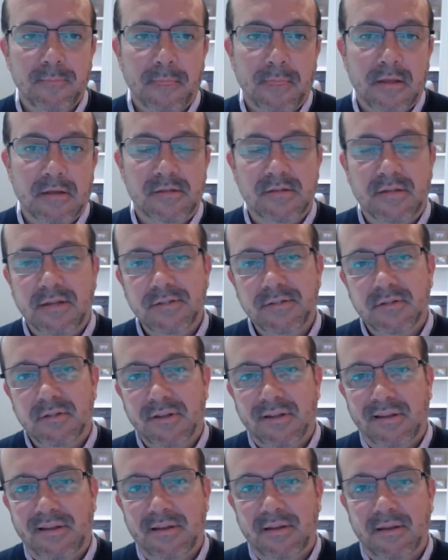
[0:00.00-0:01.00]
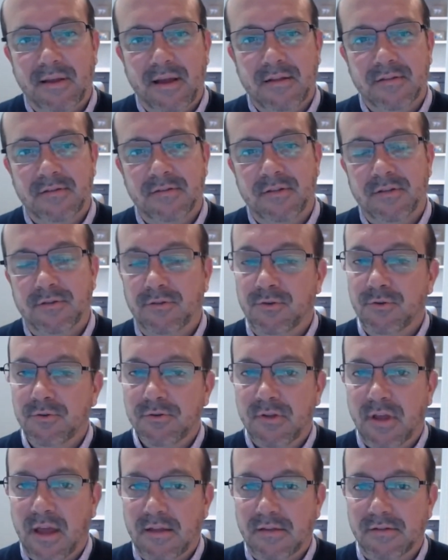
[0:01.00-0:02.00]
Essentially, as these
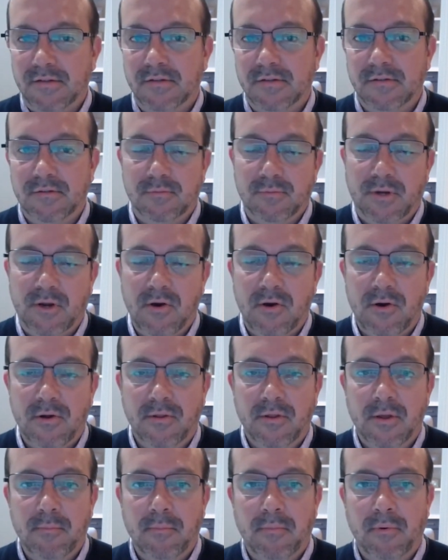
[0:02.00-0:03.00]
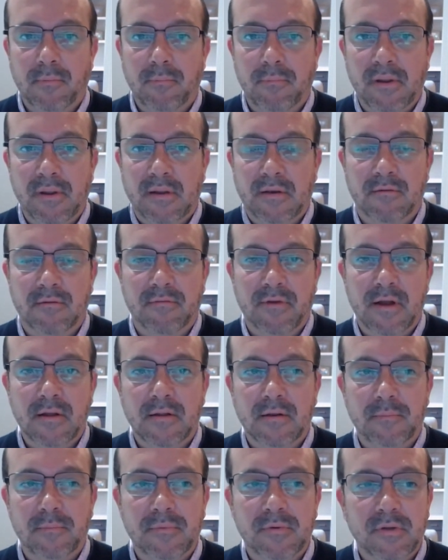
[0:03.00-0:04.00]
use cases, we call them, are being
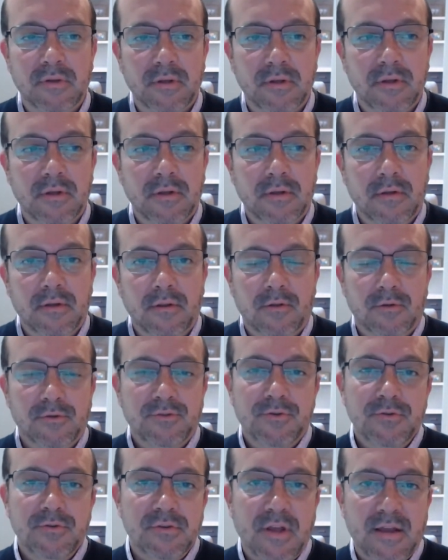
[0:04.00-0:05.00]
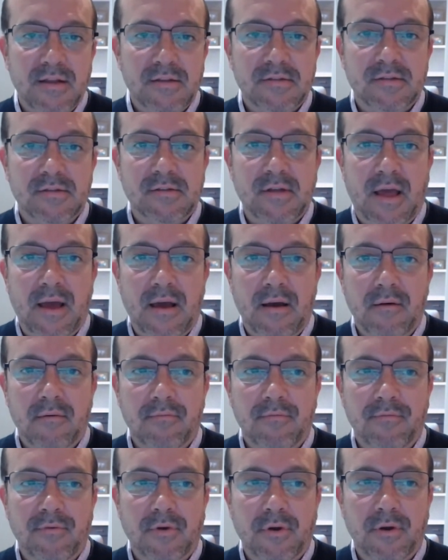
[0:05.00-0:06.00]
developed, those use cases
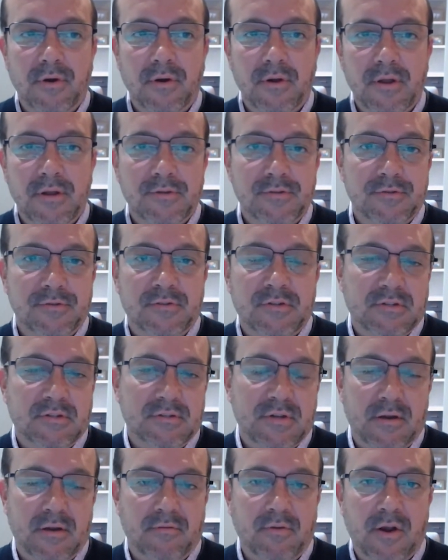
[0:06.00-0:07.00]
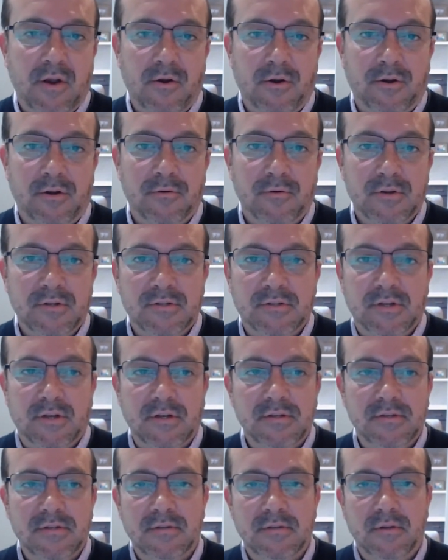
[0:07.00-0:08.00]
have an interesting set of
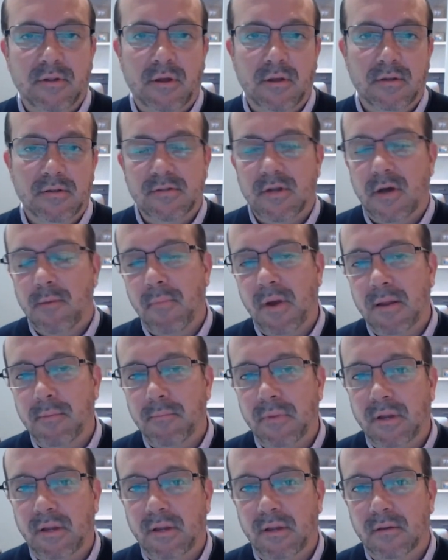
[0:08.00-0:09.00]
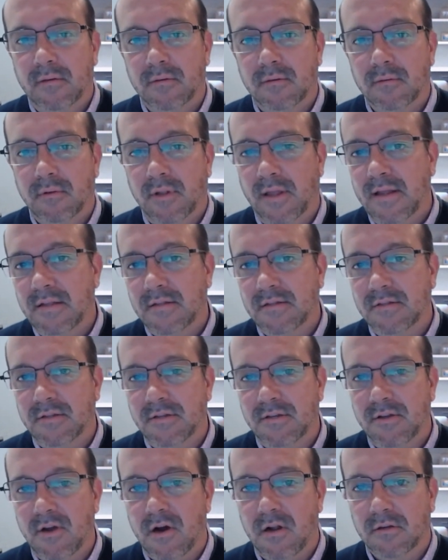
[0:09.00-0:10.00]
characteristics. Some might be
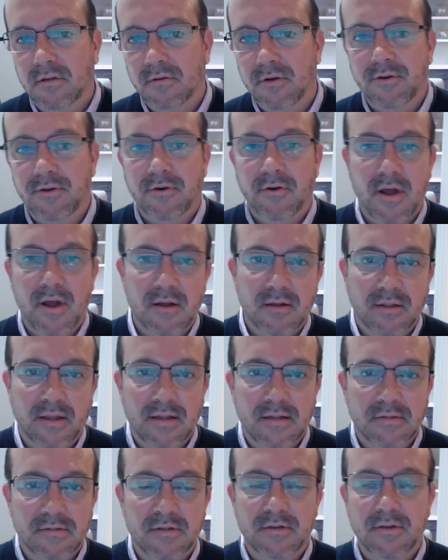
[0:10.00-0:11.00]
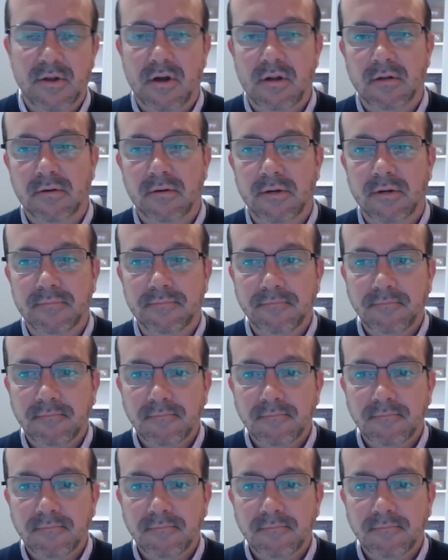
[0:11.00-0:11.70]
latency tolerant or not latency tolerant.